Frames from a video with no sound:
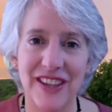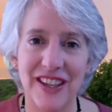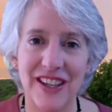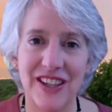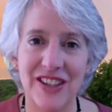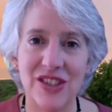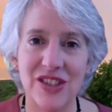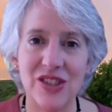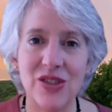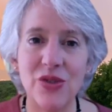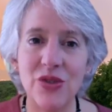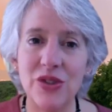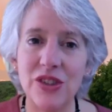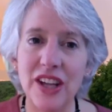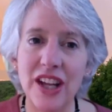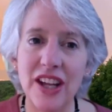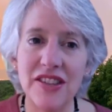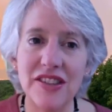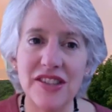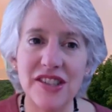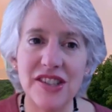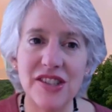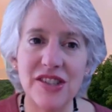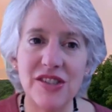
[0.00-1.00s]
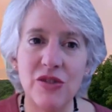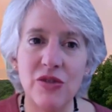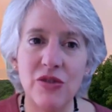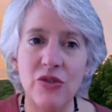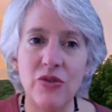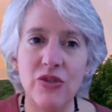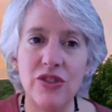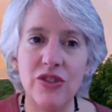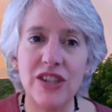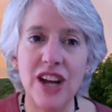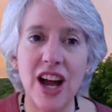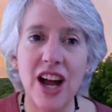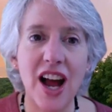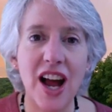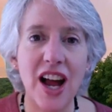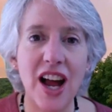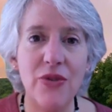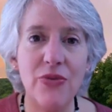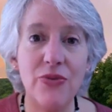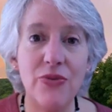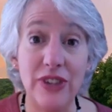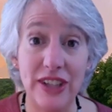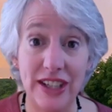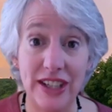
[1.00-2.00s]
So let's
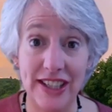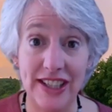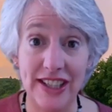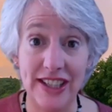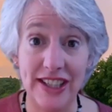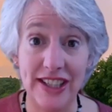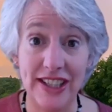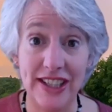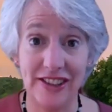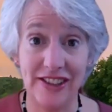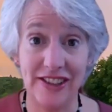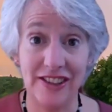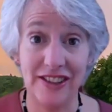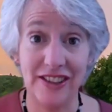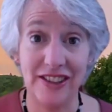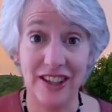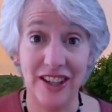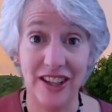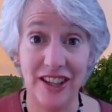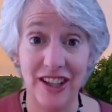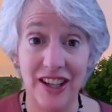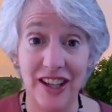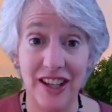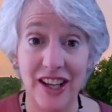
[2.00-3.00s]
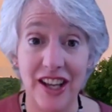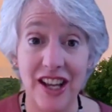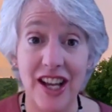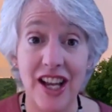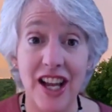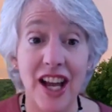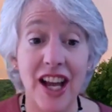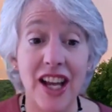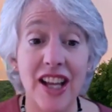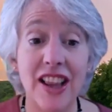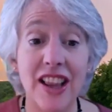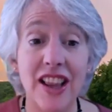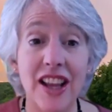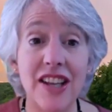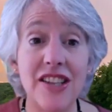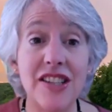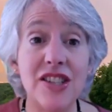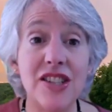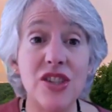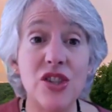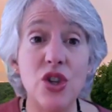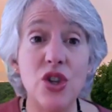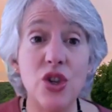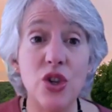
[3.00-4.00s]
dive in and
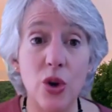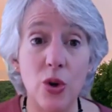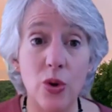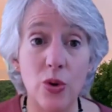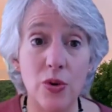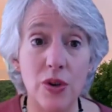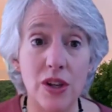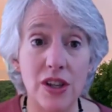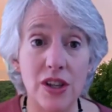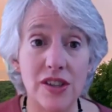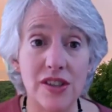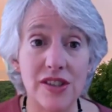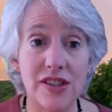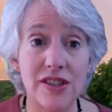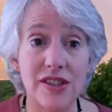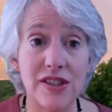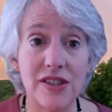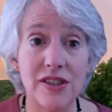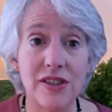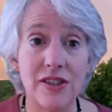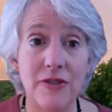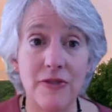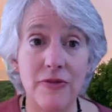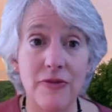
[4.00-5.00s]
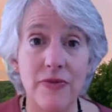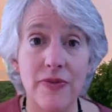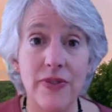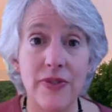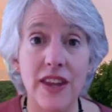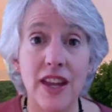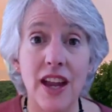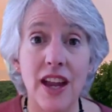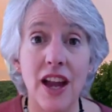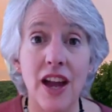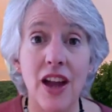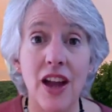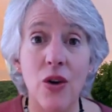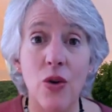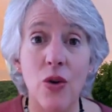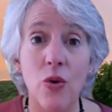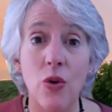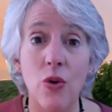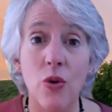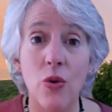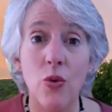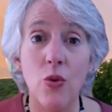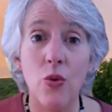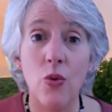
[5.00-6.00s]
let's notice
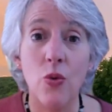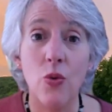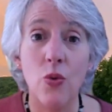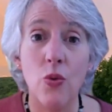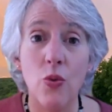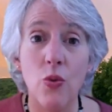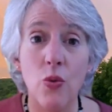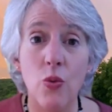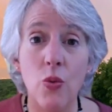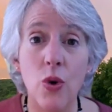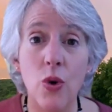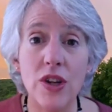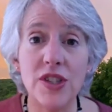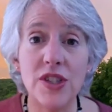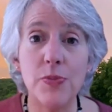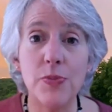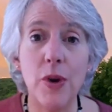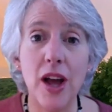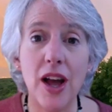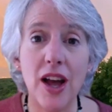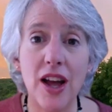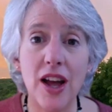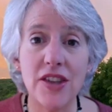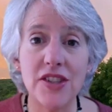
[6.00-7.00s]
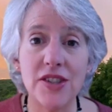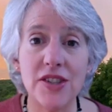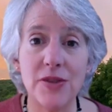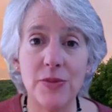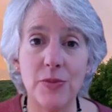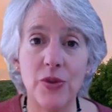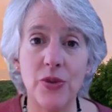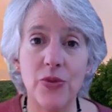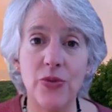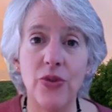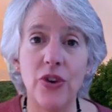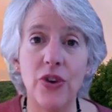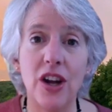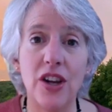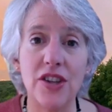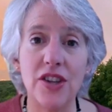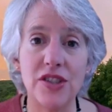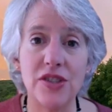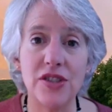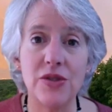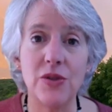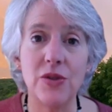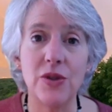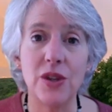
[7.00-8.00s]
what's possible for us
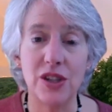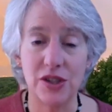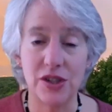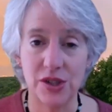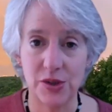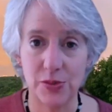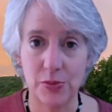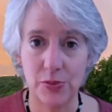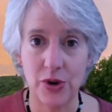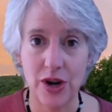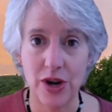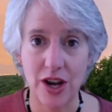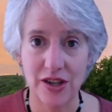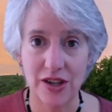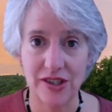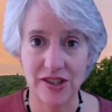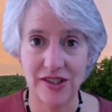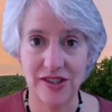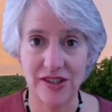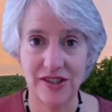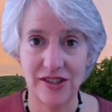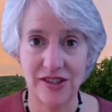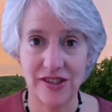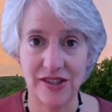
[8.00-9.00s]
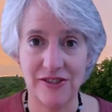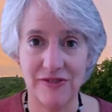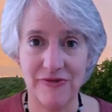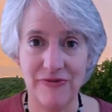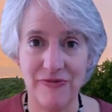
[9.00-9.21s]
to express.